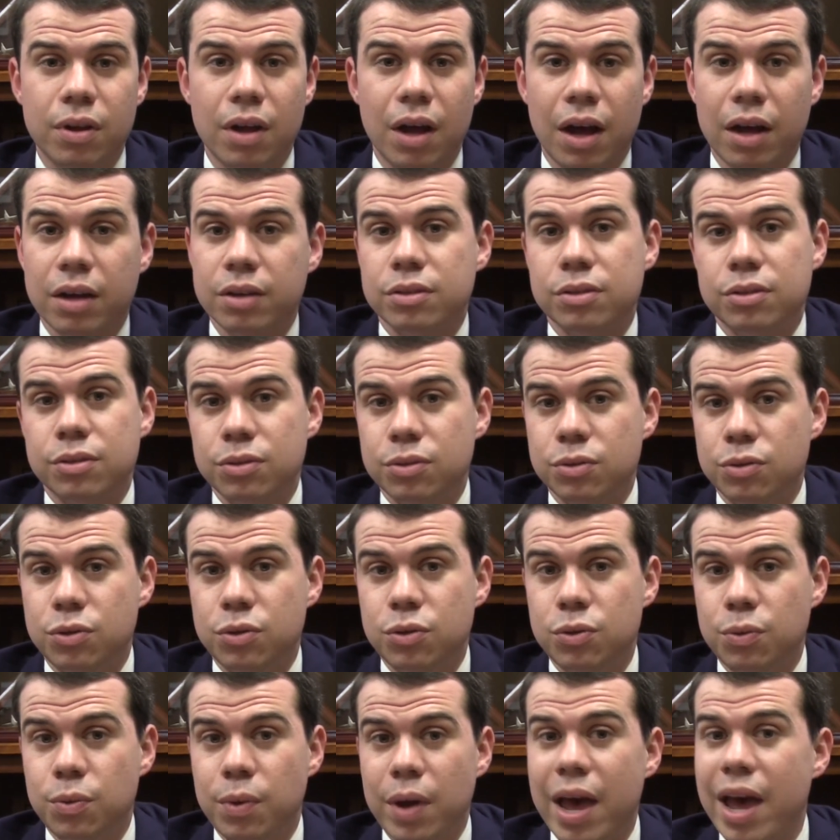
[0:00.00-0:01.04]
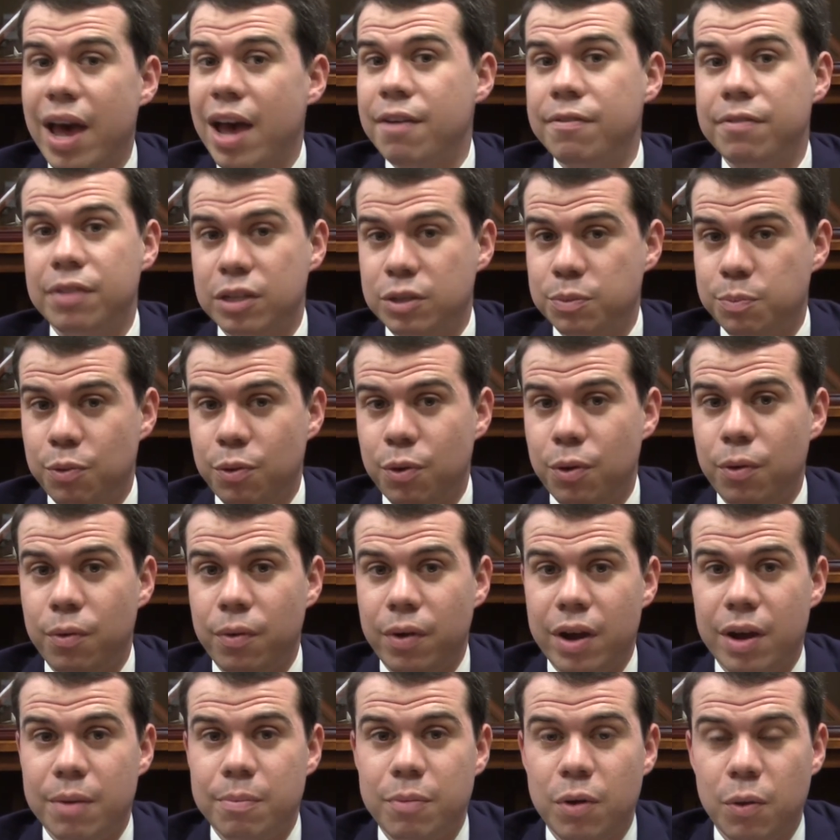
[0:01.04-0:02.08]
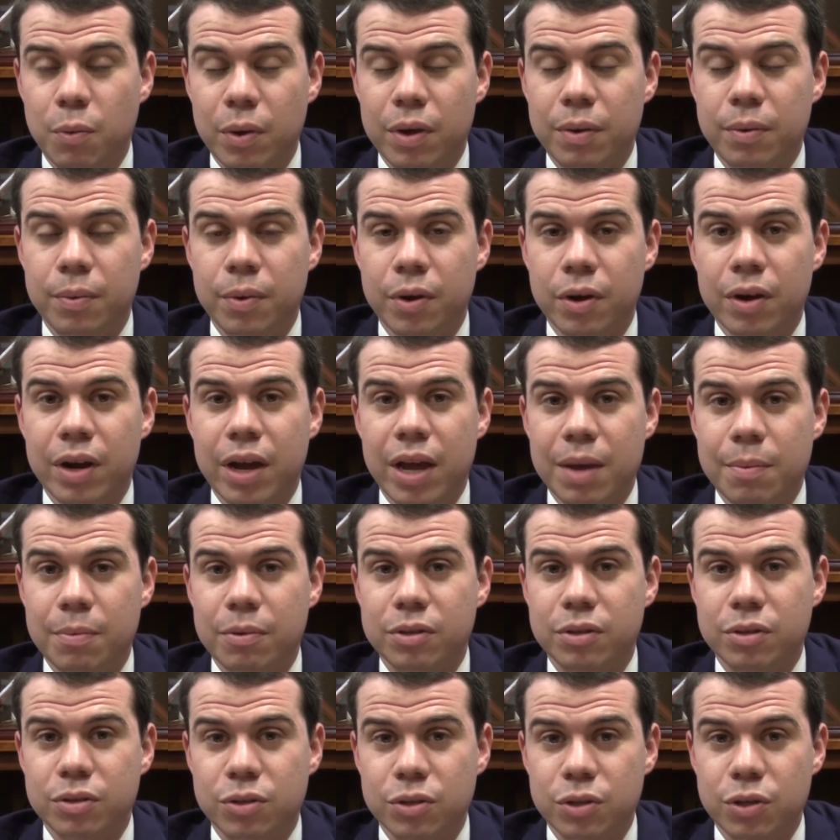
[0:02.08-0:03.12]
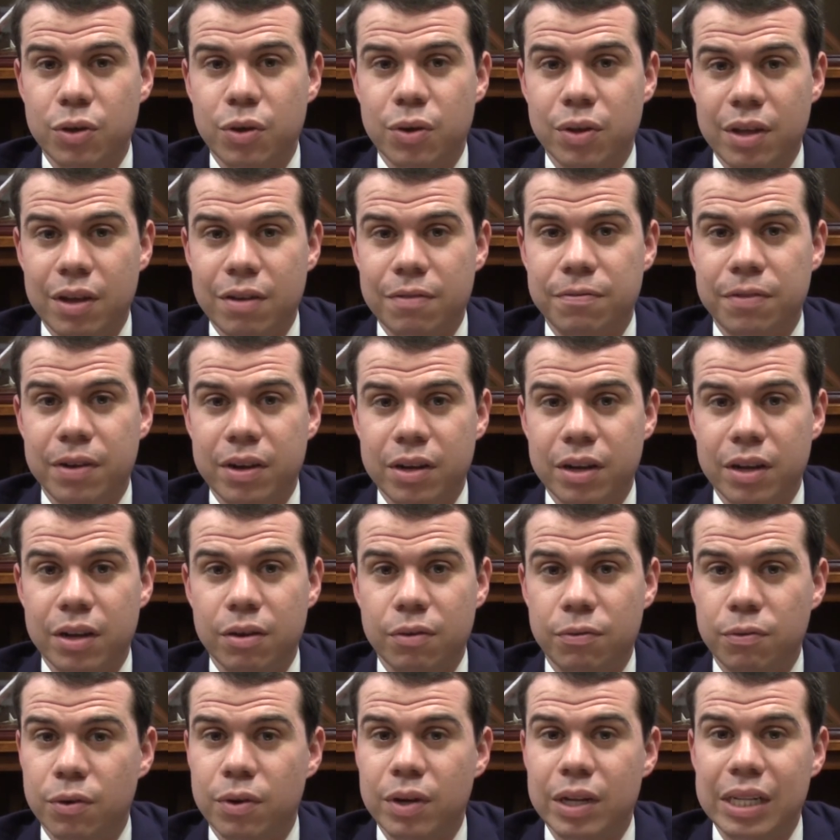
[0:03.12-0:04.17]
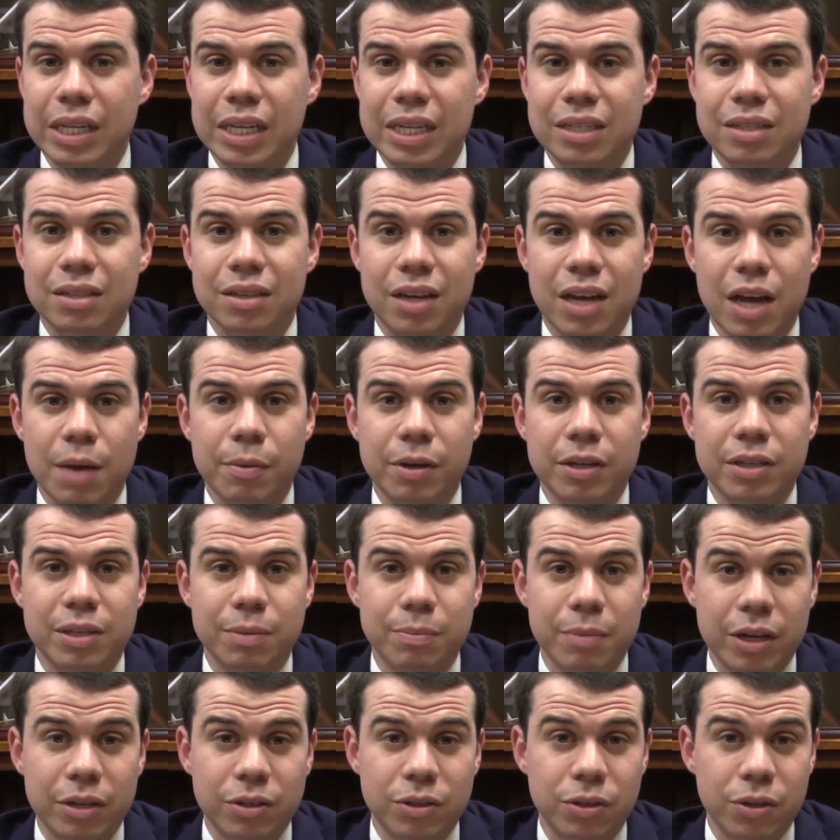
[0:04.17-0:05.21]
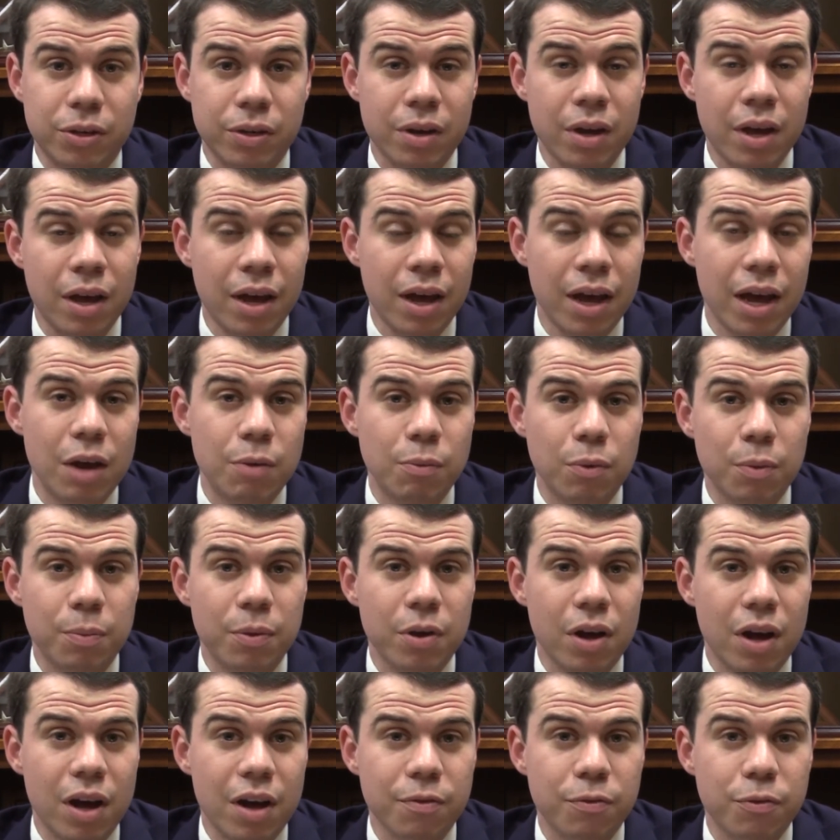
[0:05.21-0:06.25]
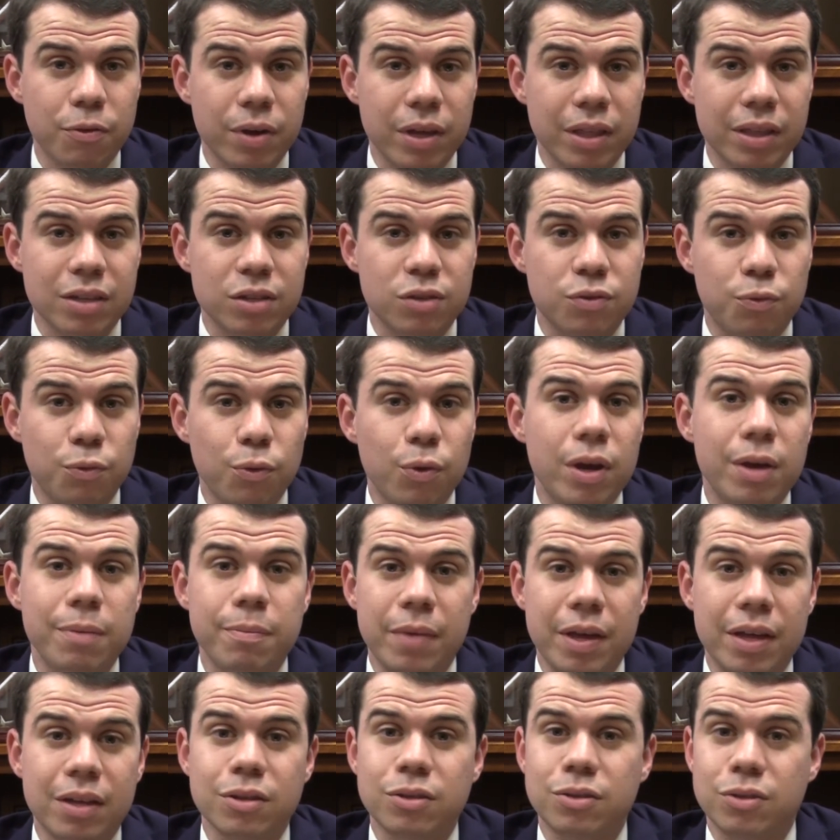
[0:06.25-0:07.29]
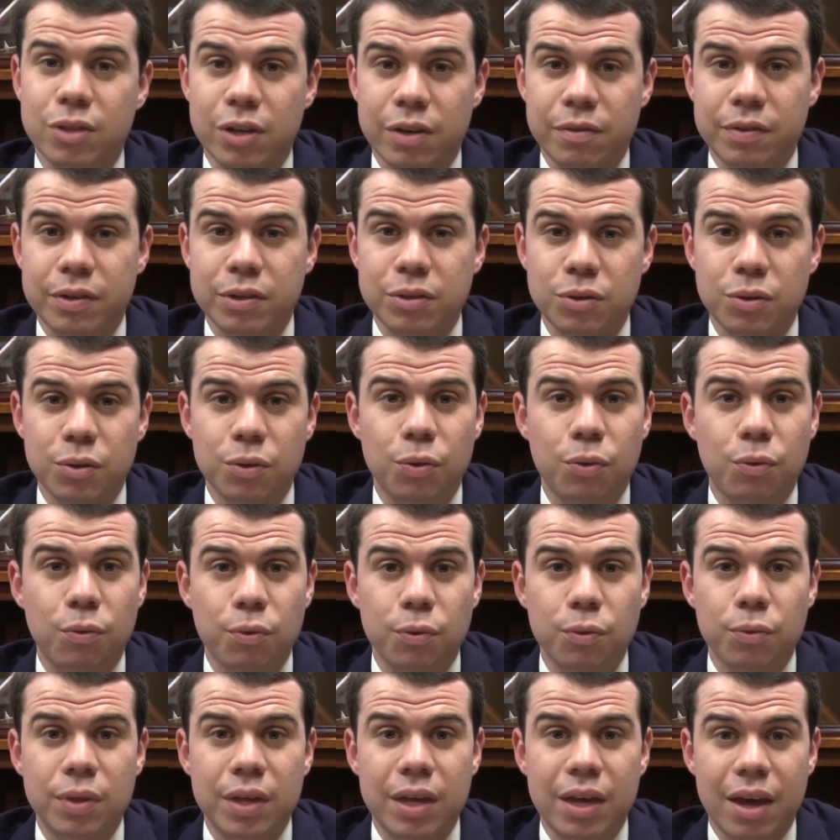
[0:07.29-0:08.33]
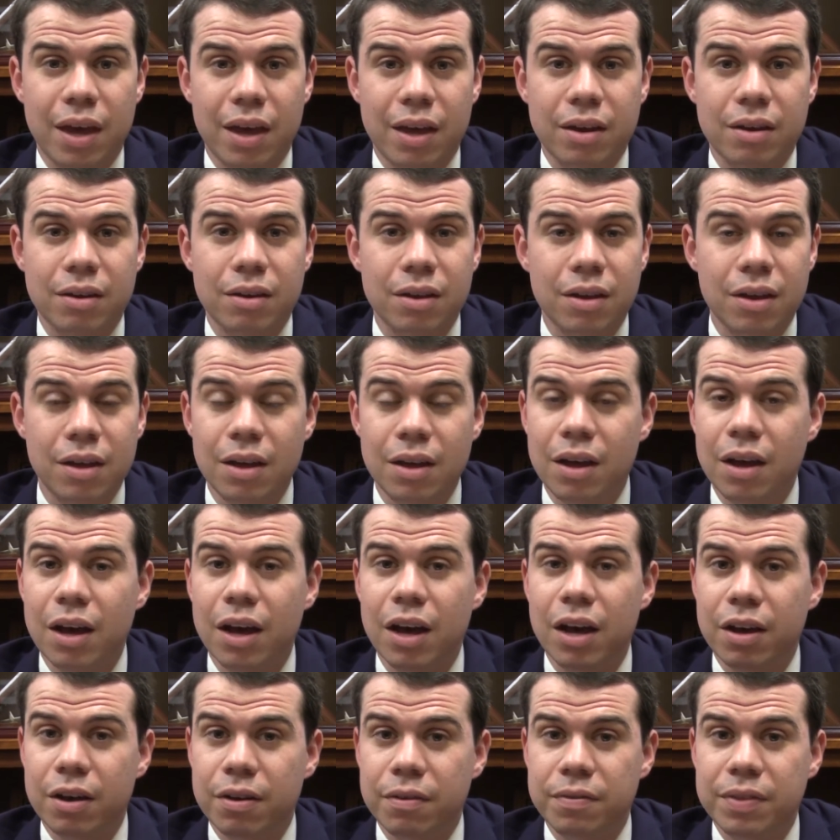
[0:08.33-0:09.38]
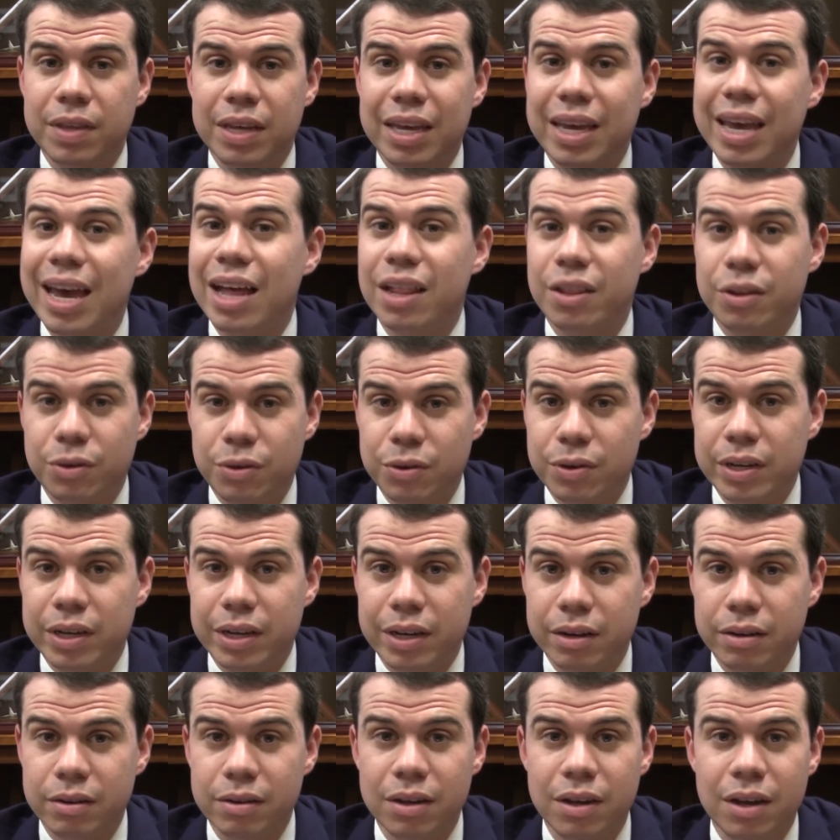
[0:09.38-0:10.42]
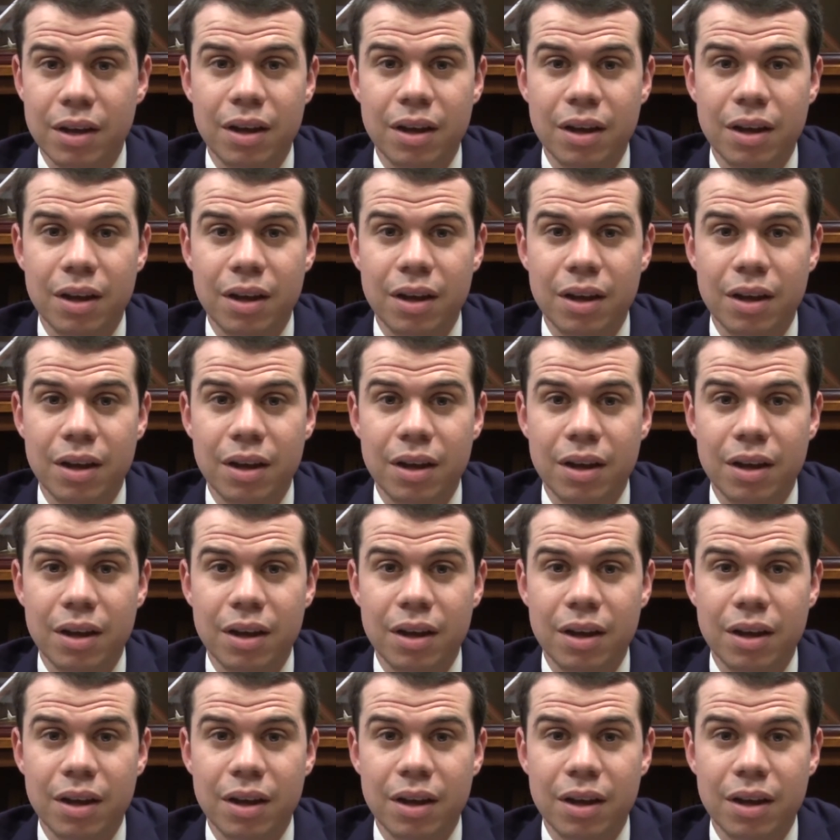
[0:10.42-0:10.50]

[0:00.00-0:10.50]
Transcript: us to have this program, but we were able to secure that funding for at least the coming semester, and we'll be offering this free meal service through the end of the calendar year.